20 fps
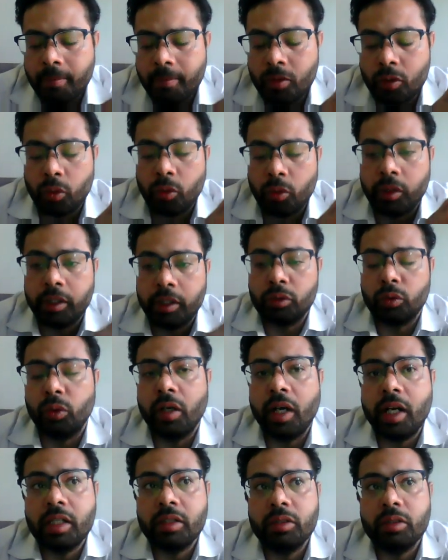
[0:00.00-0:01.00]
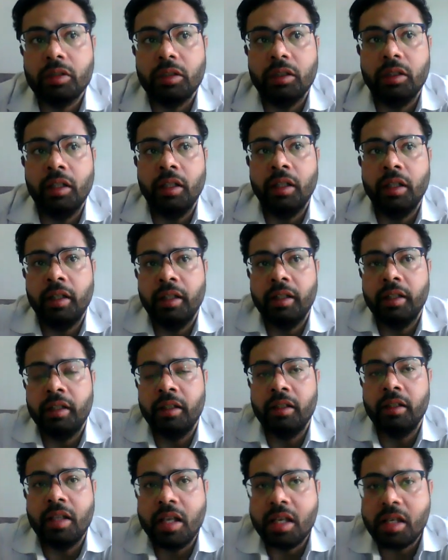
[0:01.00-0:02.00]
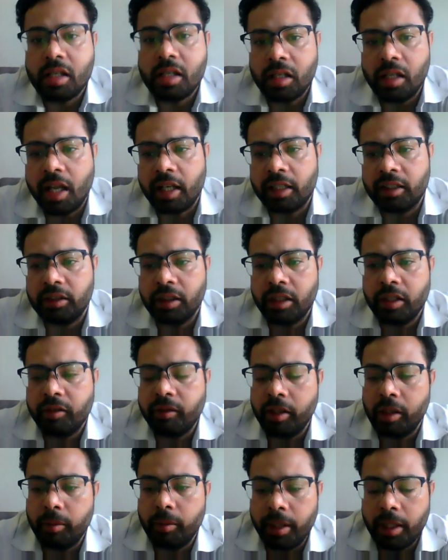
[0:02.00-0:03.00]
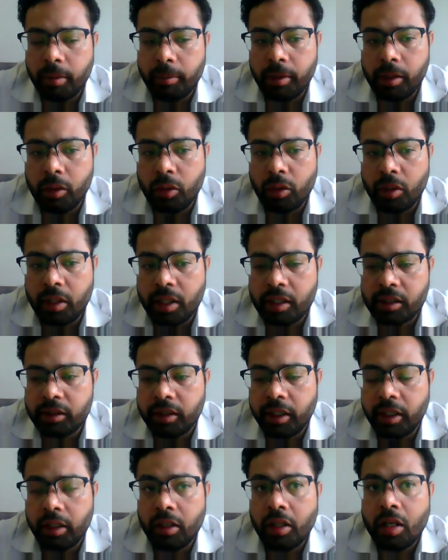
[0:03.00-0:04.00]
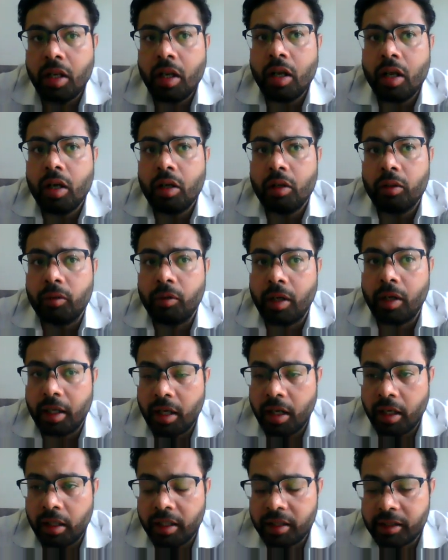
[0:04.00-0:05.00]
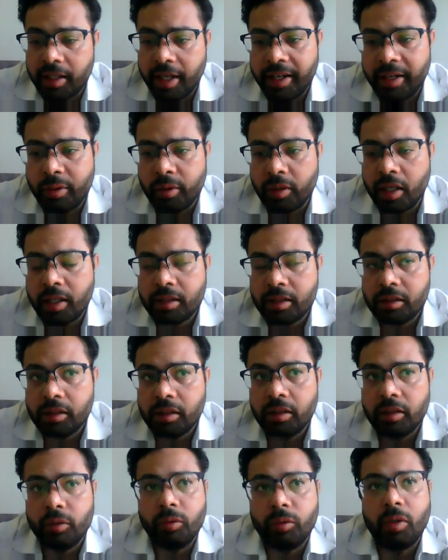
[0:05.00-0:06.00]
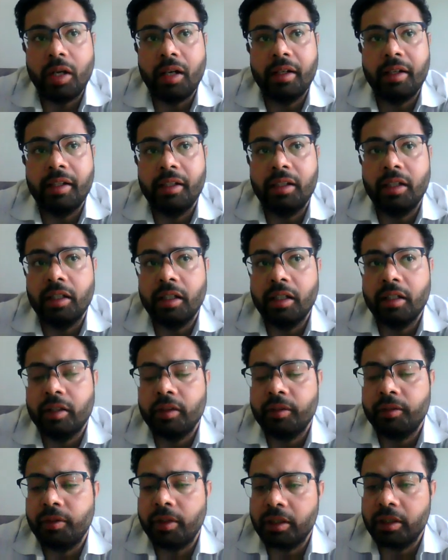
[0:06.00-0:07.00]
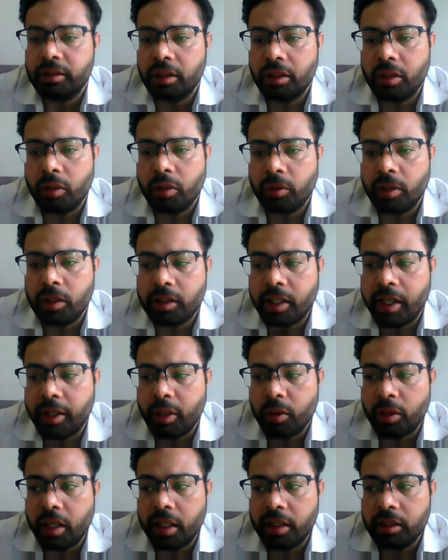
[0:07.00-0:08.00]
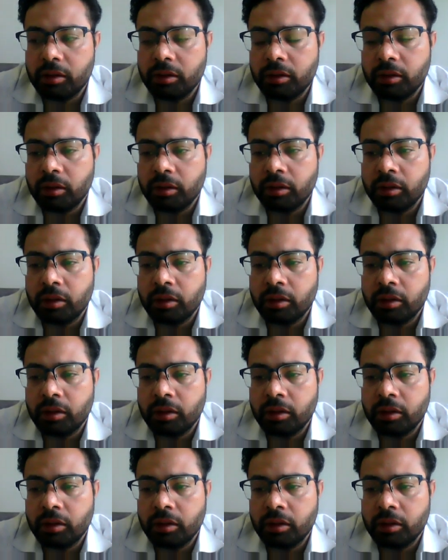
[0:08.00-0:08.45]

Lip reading: So students in this lecture will be able to understand what are the cytokines, what is the function of the cytokines,